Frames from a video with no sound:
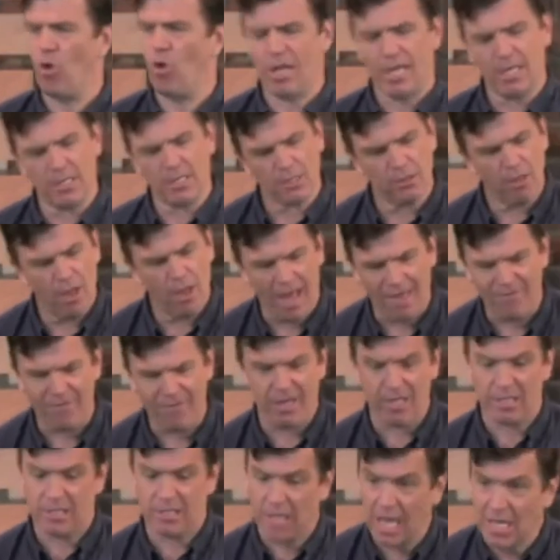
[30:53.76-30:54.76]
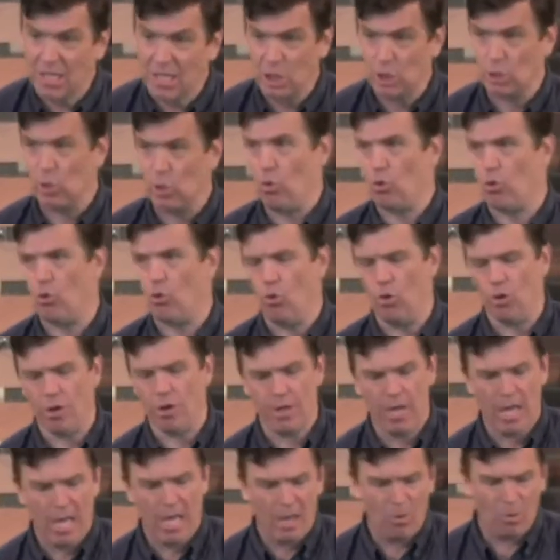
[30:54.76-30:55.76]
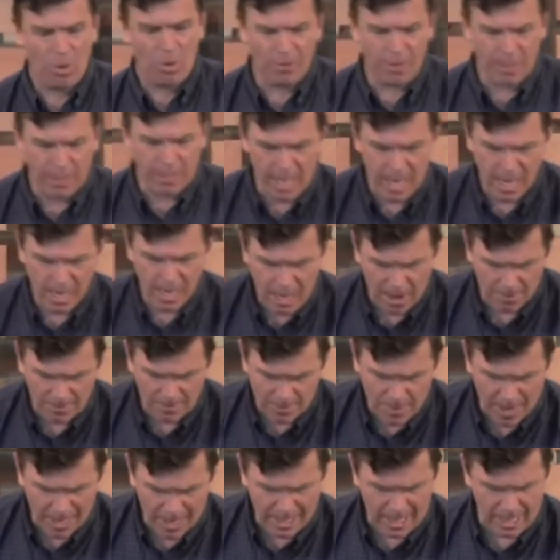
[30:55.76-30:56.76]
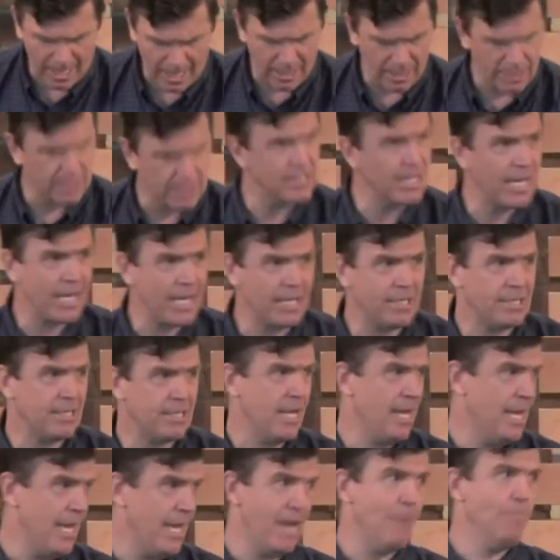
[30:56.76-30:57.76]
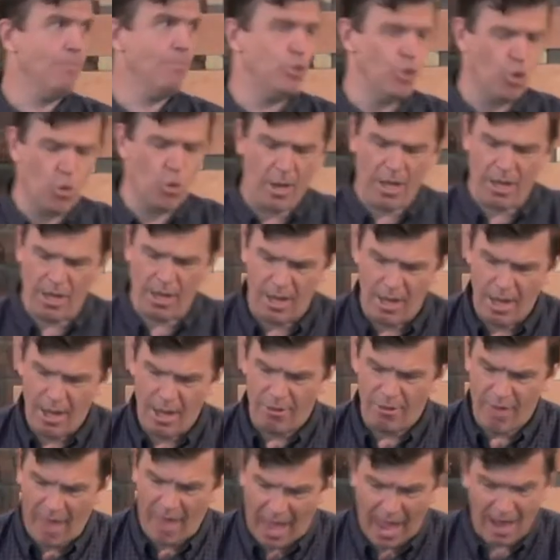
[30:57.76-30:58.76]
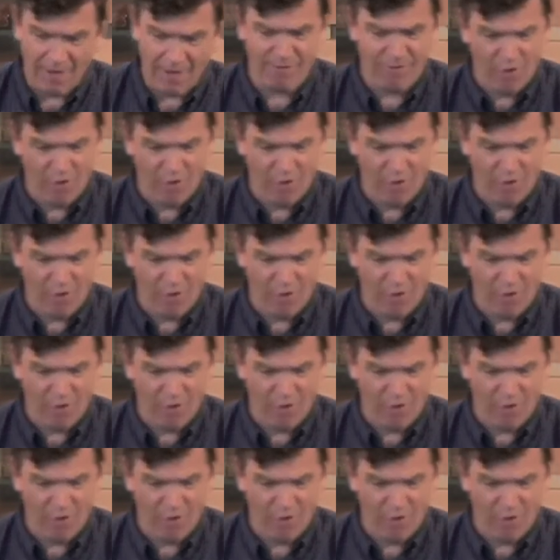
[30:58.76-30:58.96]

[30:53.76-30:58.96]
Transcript: his life. And it doesn't look good when the king comes back in and sees him doing that.